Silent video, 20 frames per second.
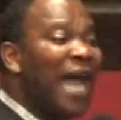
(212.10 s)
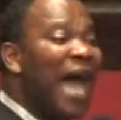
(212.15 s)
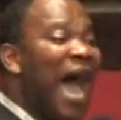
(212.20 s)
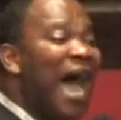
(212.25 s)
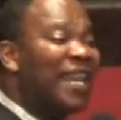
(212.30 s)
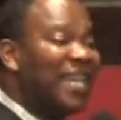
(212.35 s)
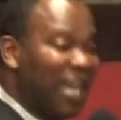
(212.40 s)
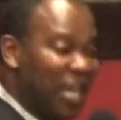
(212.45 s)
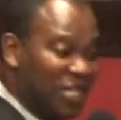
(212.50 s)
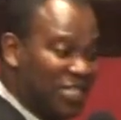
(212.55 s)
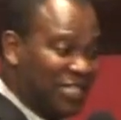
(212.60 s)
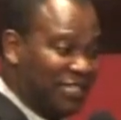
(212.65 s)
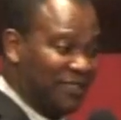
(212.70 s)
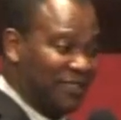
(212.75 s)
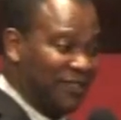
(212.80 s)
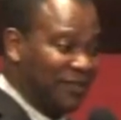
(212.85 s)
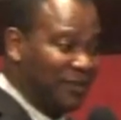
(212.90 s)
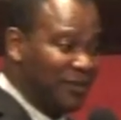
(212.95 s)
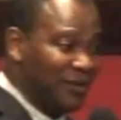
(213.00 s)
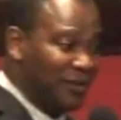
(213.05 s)
had it
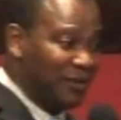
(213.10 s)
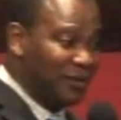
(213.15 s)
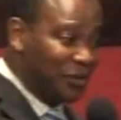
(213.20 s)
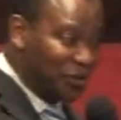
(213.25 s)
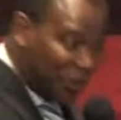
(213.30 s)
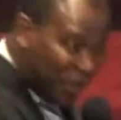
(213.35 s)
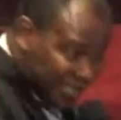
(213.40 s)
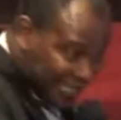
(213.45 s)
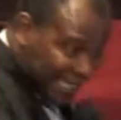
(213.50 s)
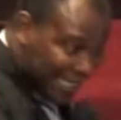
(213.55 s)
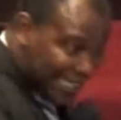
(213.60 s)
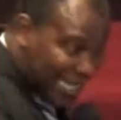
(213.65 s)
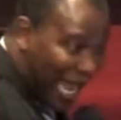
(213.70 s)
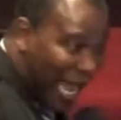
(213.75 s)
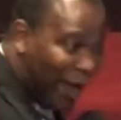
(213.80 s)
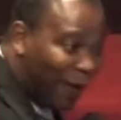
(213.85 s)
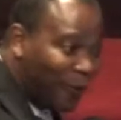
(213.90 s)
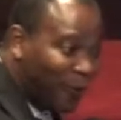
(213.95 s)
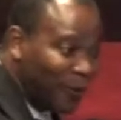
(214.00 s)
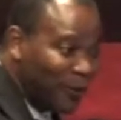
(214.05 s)
written
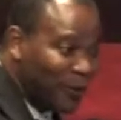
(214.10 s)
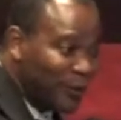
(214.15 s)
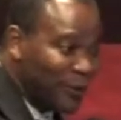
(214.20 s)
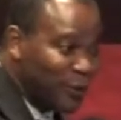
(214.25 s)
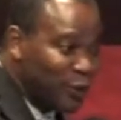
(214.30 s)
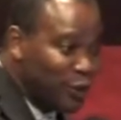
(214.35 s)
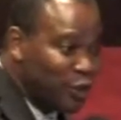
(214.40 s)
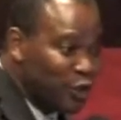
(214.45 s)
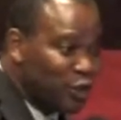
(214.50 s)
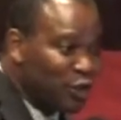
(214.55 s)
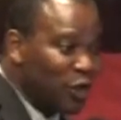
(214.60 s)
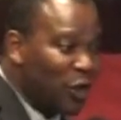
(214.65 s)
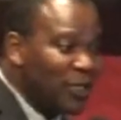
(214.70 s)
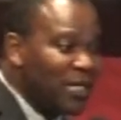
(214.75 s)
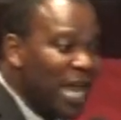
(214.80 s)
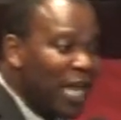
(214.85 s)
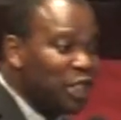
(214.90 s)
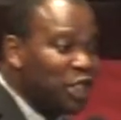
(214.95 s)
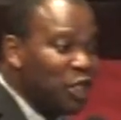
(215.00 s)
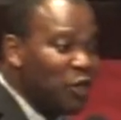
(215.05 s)
down so
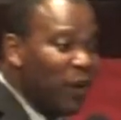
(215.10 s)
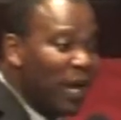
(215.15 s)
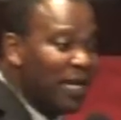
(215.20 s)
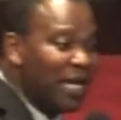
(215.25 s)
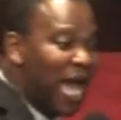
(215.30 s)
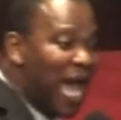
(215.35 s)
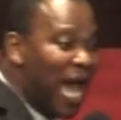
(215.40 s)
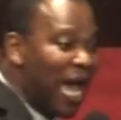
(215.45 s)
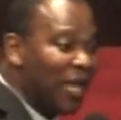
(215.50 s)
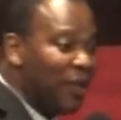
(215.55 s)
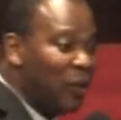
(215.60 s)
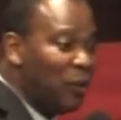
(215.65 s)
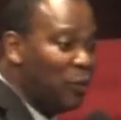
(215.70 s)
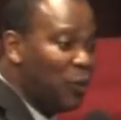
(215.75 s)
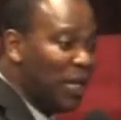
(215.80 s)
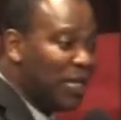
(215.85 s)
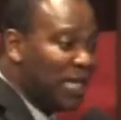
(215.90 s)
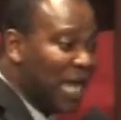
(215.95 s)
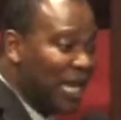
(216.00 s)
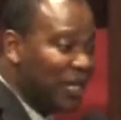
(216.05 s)
that you and I, we
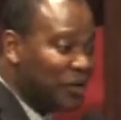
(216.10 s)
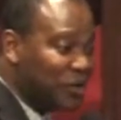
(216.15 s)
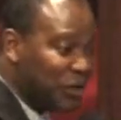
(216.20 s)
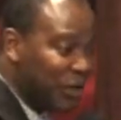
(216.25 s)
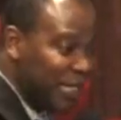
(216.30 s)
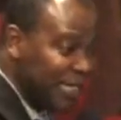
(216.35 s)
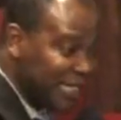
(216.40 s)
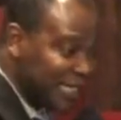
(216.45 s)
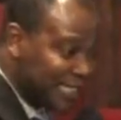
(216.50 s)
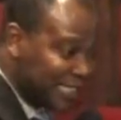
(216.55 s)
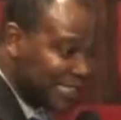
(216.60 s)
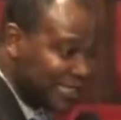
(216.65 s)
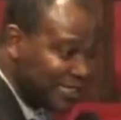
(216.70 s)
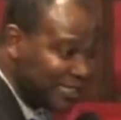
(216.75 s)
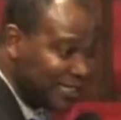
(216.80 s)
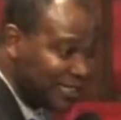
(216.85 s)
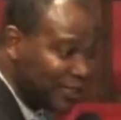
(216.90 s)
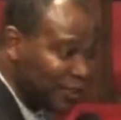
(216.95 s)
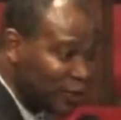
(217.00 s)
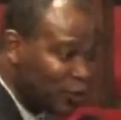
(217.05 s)
can read it
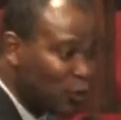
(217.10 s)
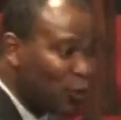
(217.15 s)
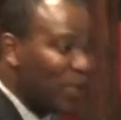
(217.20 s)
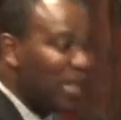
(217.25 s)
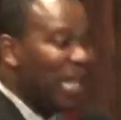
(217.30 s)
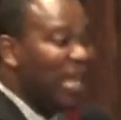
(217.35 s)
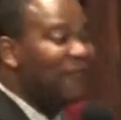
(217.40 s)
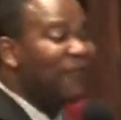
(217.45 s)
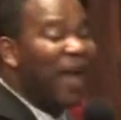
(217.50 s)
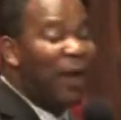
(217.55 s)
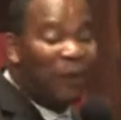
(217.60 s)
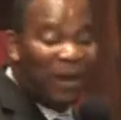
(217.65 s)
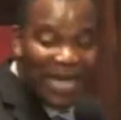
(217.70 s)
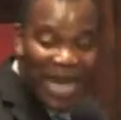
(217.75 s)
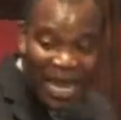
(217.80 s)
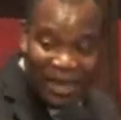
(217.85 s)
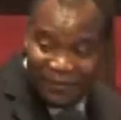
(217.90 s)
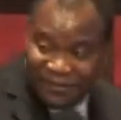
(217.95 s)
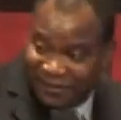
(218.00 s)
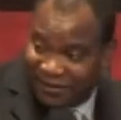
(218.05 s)
to live our
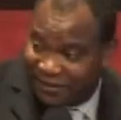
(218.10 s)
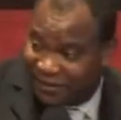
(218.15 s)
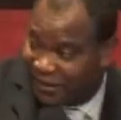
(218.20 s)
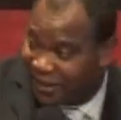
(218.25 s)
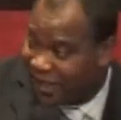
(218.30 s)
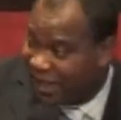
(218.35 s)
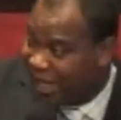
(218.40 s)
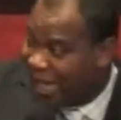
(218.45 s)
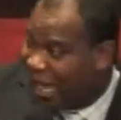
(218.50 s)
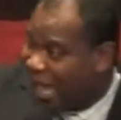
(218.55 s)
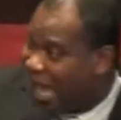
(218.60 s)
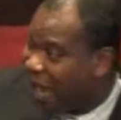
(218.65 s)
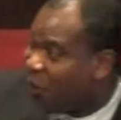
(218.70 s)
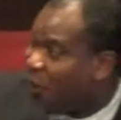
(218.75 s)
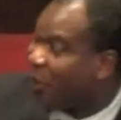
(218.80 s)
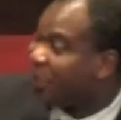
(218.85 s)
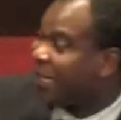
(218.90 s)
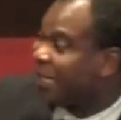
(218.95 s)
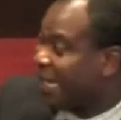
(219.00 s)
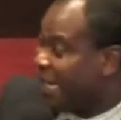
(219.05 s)
lives
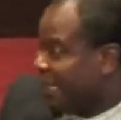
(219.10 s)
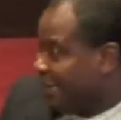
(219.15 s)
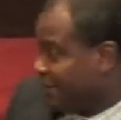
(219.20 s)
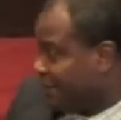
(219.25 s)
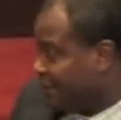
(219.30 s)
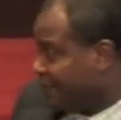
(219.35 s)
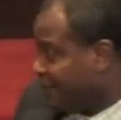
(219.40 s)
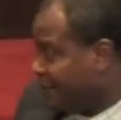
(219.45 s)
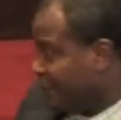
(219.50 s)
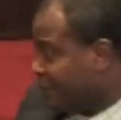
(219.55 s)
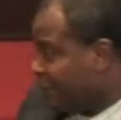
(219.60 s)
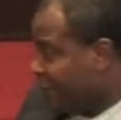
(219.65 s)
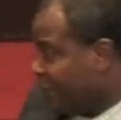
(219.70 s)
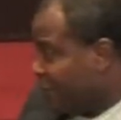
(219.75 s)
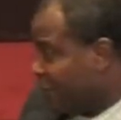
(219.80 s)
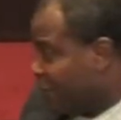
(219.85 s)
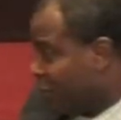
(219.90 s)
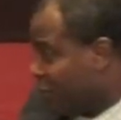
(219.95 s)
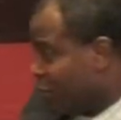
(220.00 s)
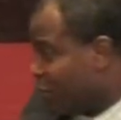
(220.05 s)
accordingly.
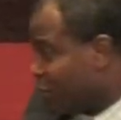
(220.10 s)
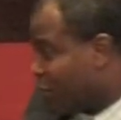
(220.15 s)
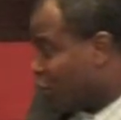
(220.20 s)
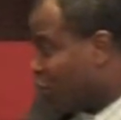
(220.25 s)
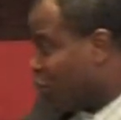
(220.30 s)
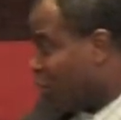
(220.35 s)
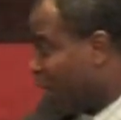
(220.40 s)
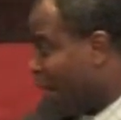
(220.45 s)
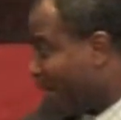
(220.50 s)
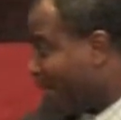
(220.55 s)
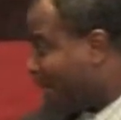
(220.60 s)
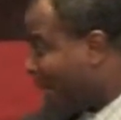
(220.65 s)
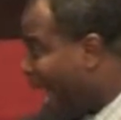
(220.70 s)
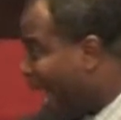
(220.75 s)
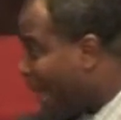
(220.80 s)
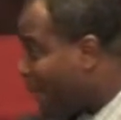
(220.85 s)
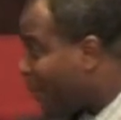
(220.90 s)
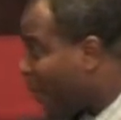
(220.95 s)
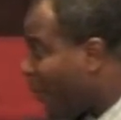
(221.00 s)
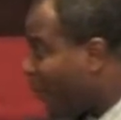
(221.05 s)
So the
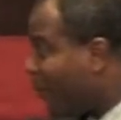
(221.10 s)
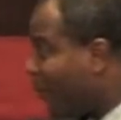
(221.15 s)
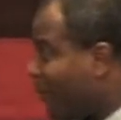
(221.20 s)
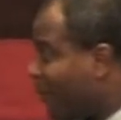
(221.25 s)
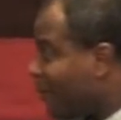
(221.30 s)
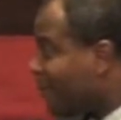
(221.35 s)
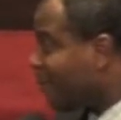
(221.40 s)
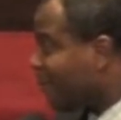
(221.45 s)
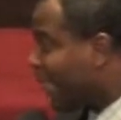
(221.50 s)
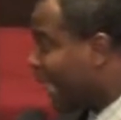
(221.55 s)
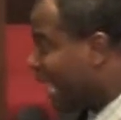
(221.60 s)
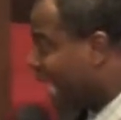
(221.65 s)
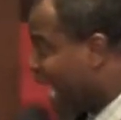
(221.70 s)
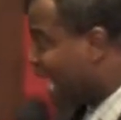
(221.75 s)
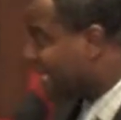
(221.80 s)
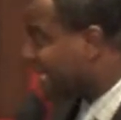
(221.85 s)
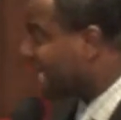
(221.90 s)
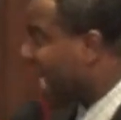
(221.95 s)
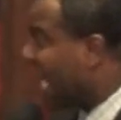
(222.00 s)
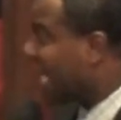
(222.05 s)
Bible,
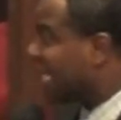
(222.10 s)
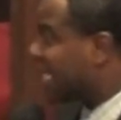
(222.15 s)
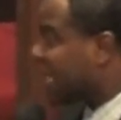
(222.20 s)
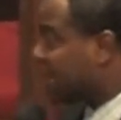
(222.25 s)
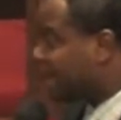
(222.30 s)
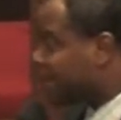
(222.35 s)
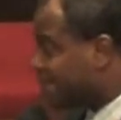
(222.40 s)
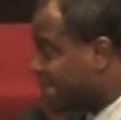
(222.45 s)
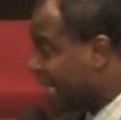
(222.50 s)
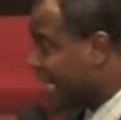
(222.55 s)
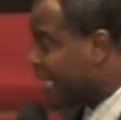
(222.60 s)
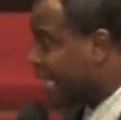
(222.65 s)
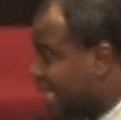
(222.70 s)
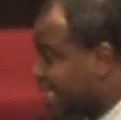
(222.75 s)
as I keep saying, I